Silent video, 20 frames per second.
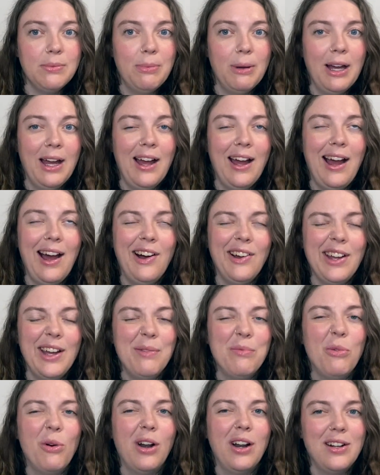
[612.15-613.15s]
but I'll
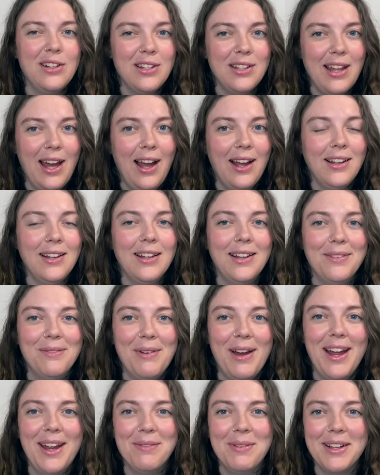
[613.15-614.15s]
get more into that in
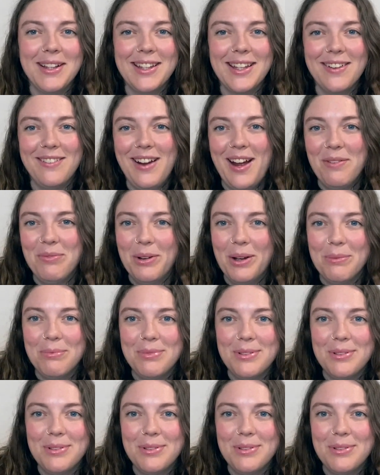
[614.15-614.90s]
my monthly wrap up.